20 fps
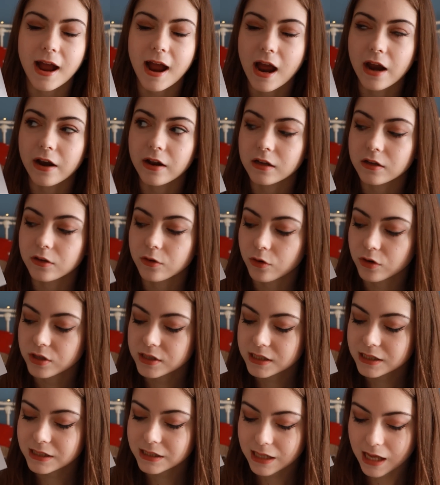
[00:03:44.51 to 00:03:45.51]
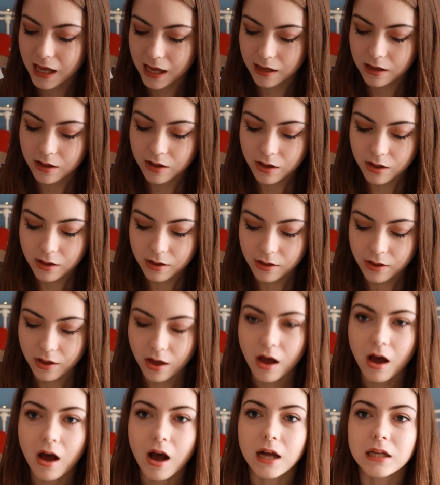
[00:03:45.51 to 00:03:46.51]
And I can honestly say
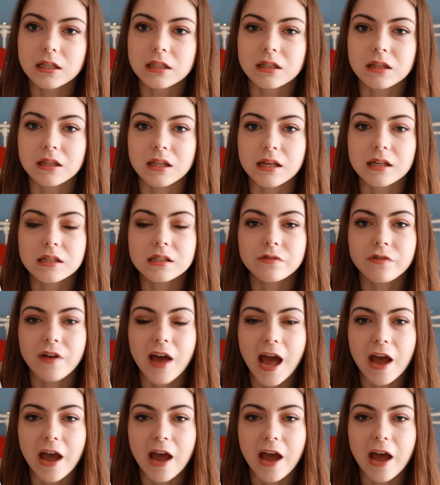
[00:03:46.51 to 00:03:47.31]
I did this for